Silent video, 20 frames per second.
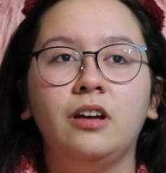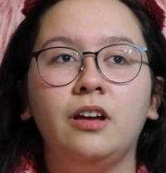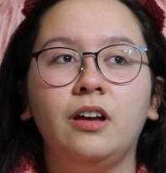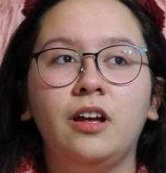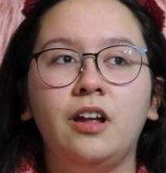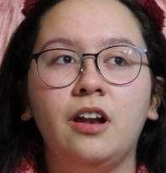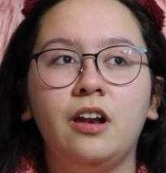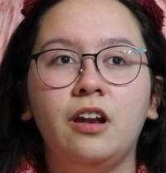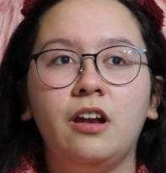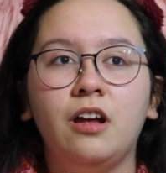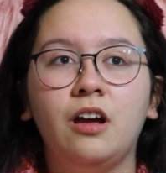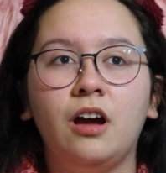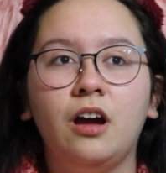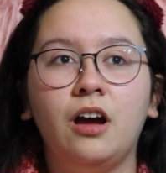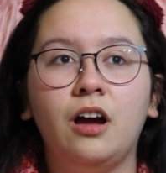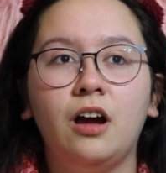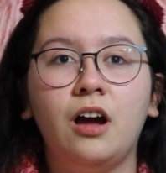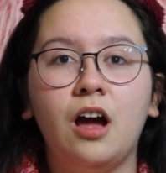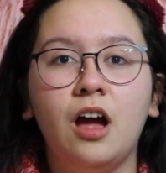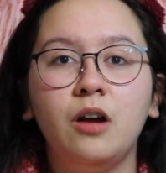And
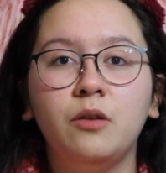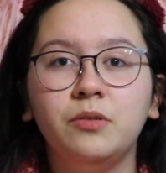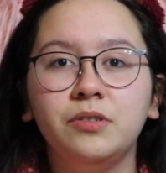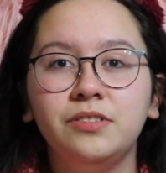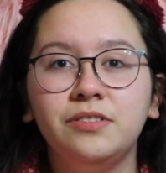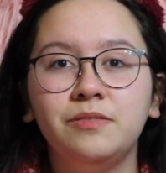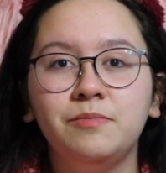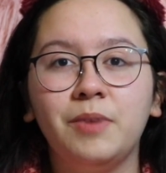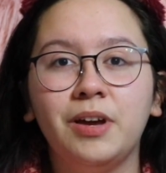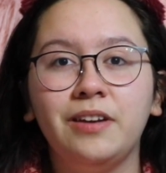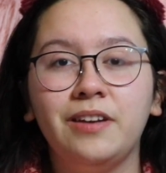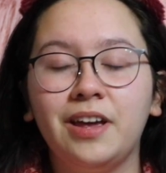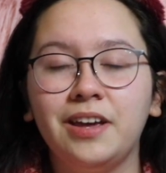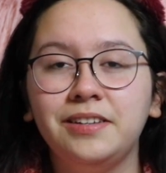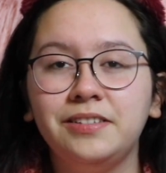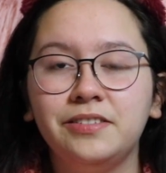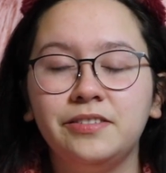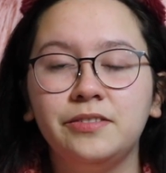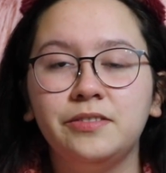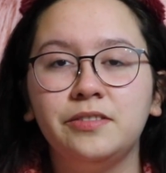I was my
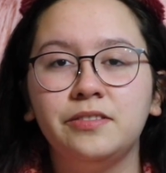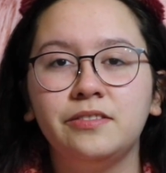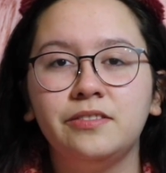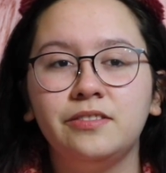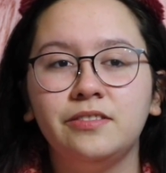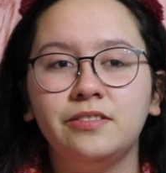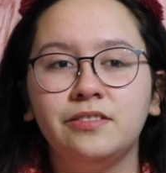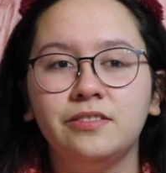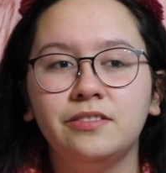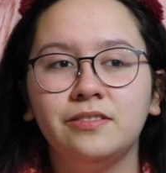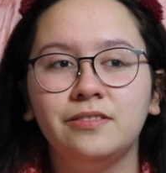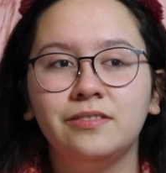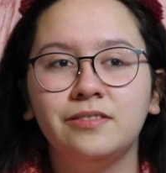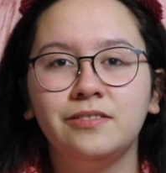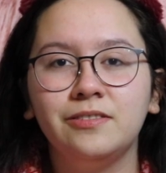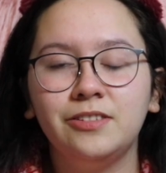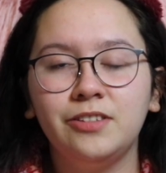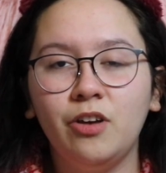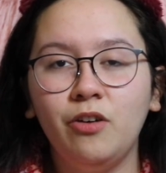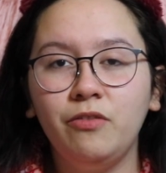nicest
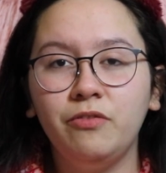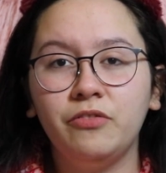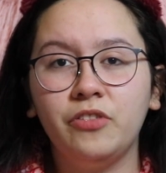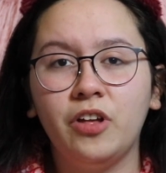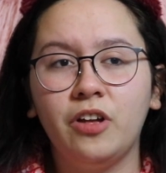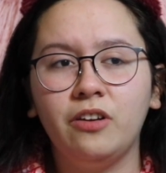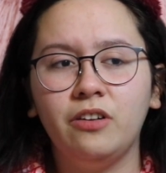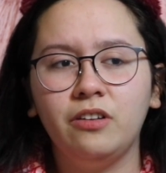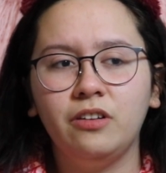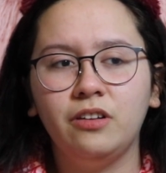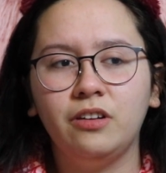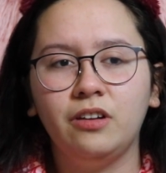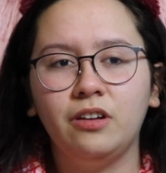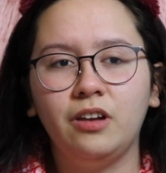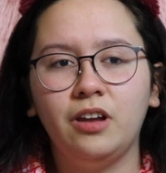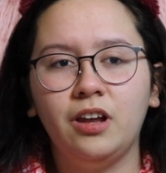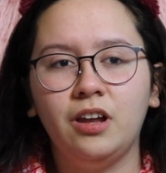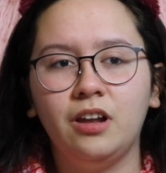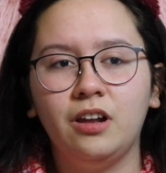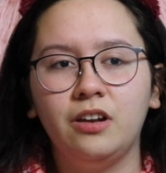self then,
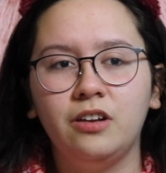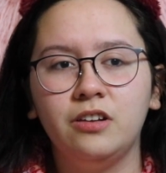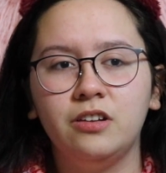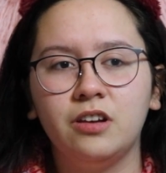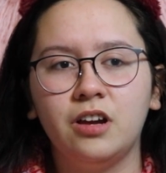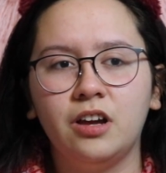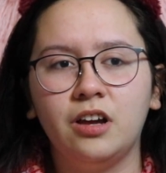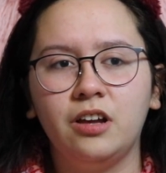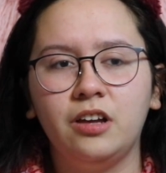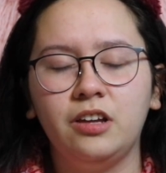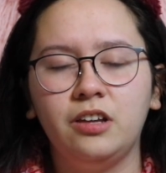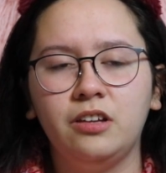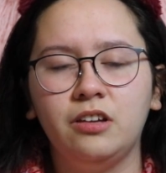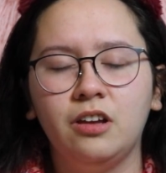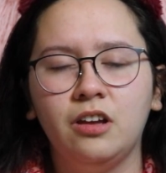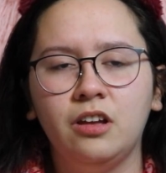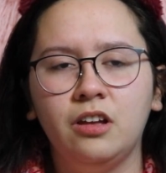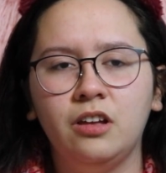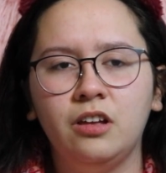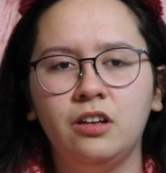and
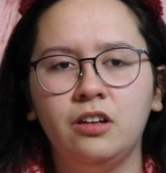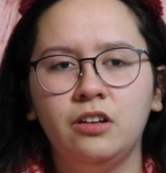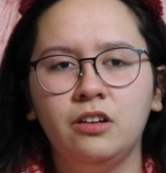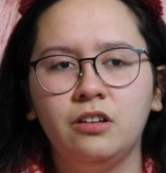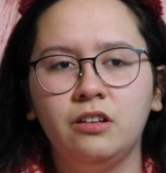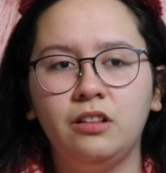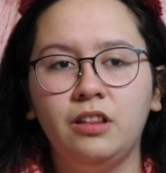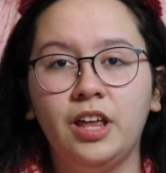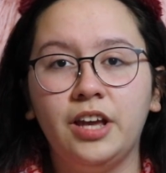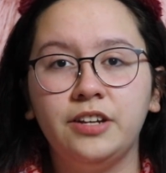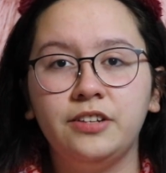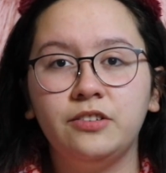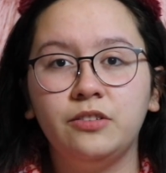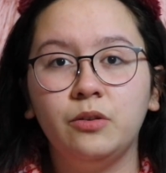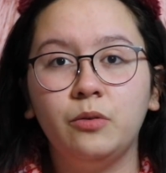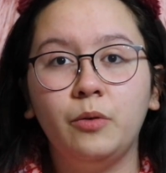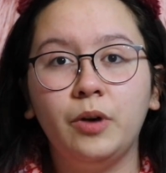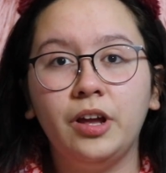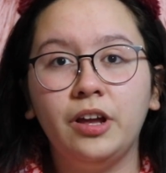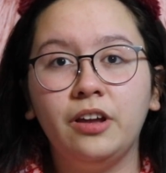I liked
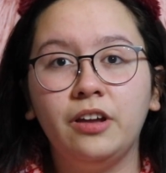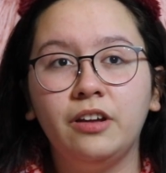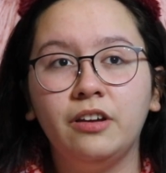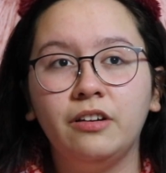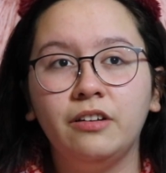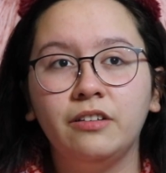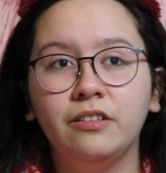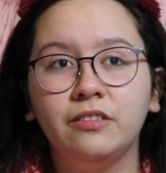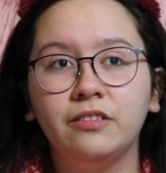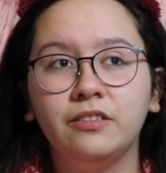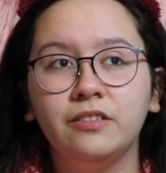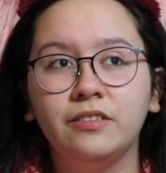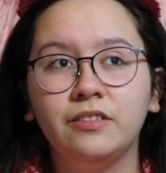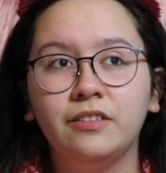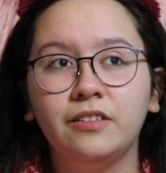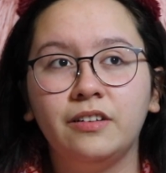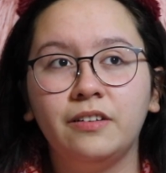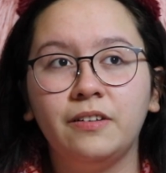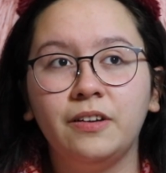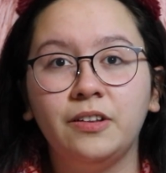the way
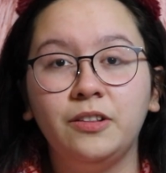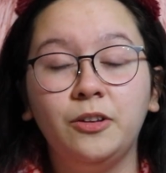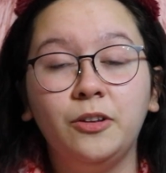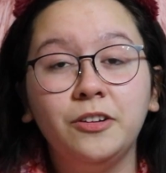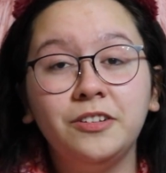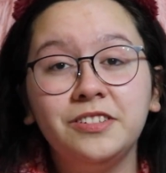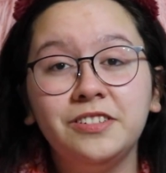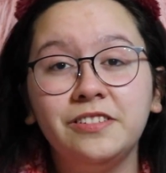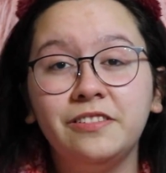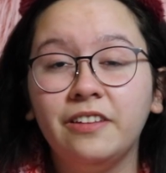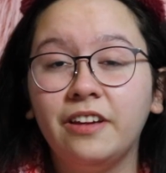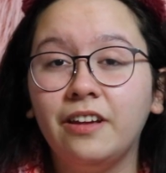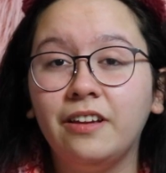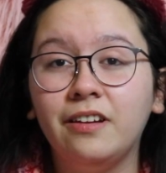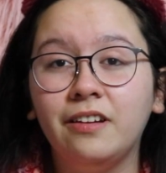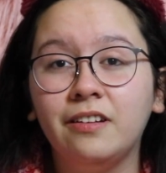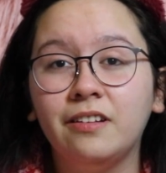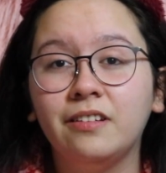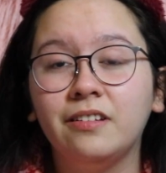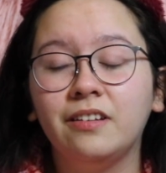I looked
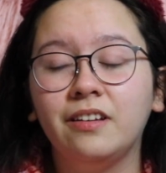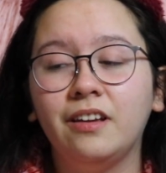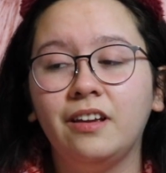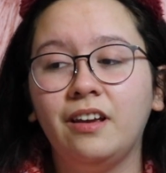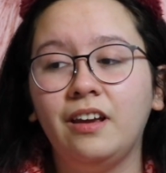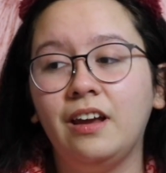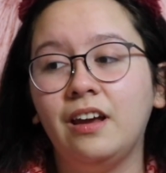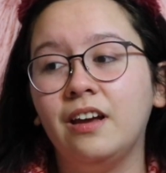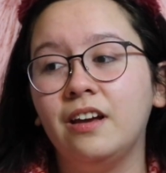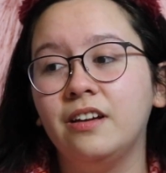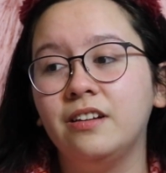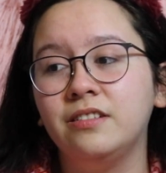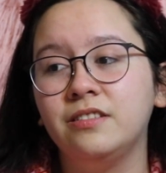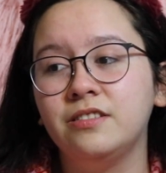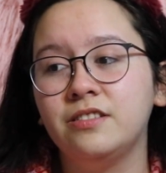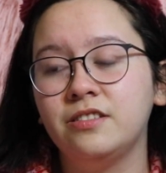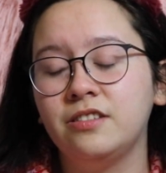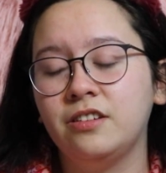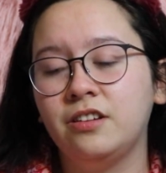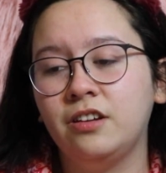then,
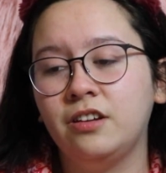and